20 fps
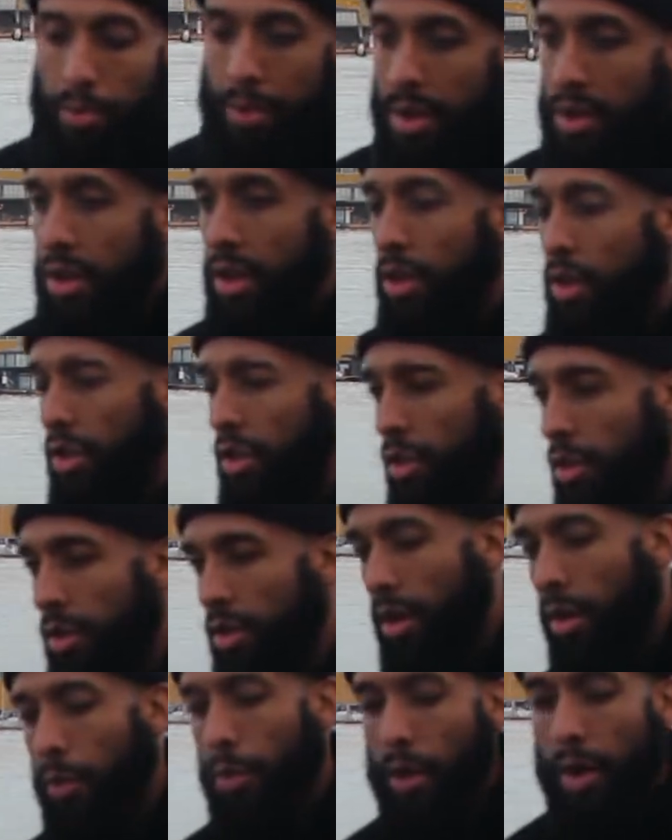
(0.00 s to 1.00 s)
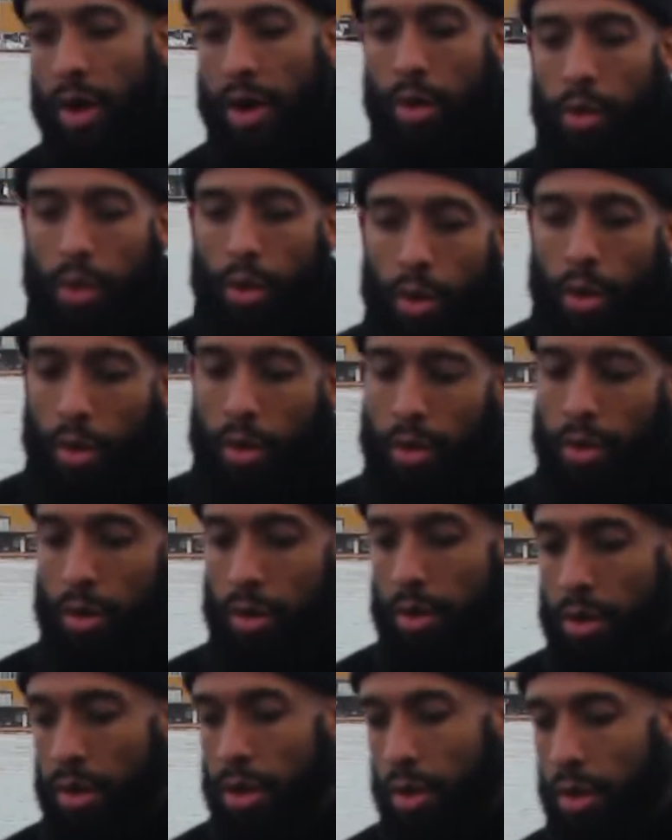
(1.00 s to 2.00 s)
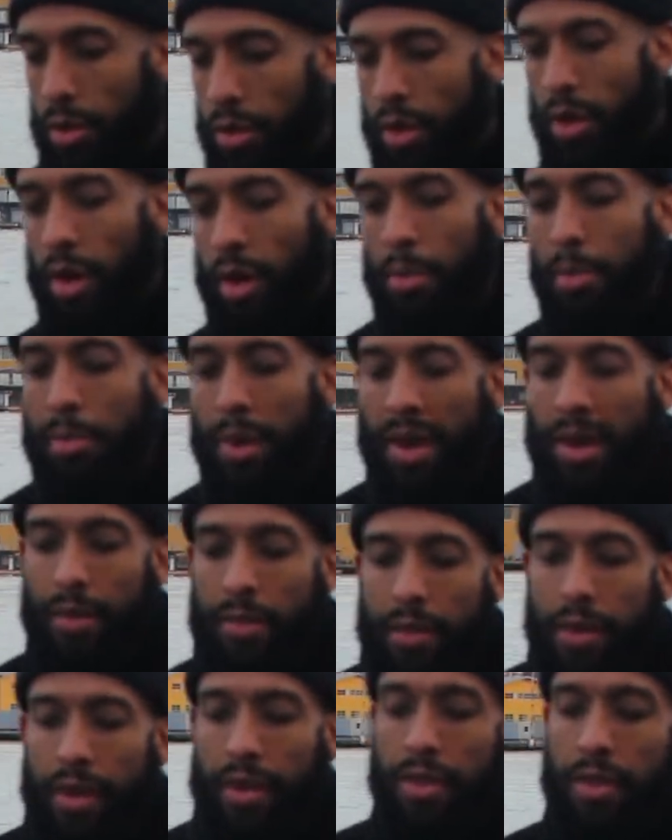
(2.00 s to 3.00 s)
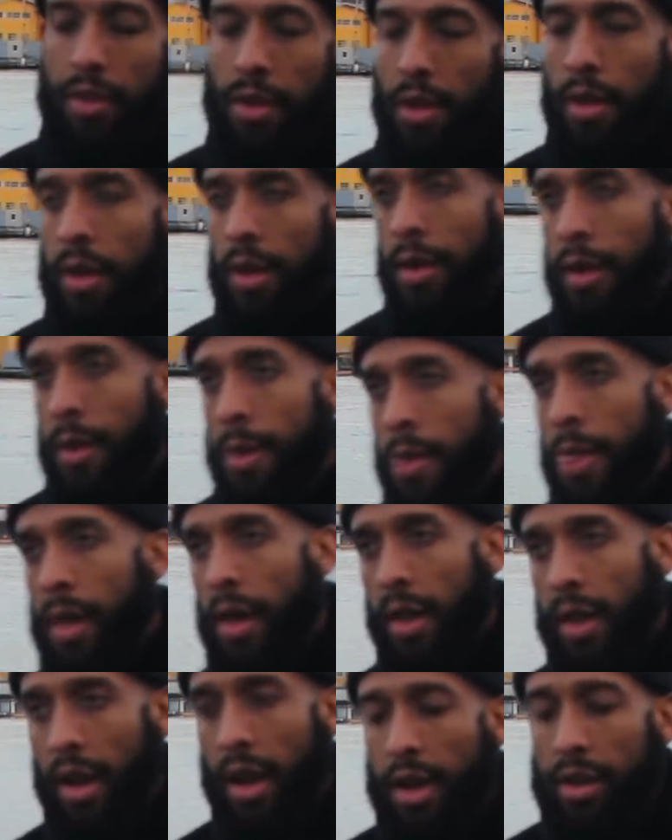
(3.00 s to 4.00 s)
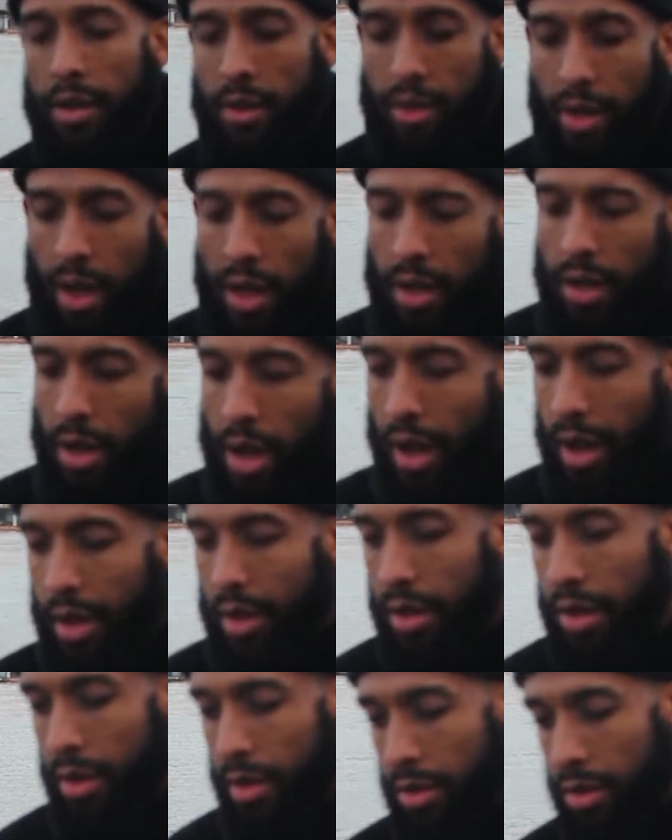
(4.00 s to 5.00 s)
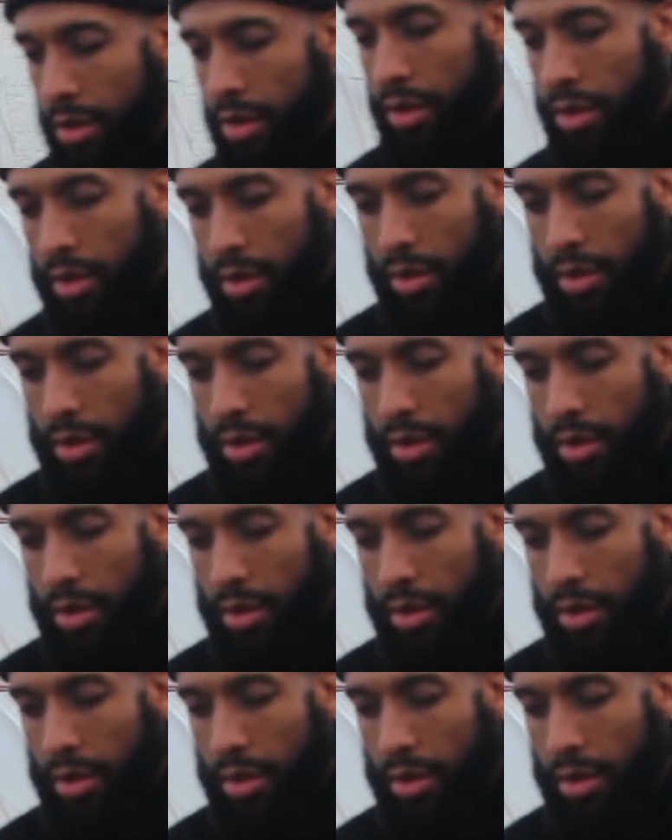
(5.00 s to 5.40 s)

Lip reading: positions somewhere, or, you know, certain benefits. And I understand, like, it's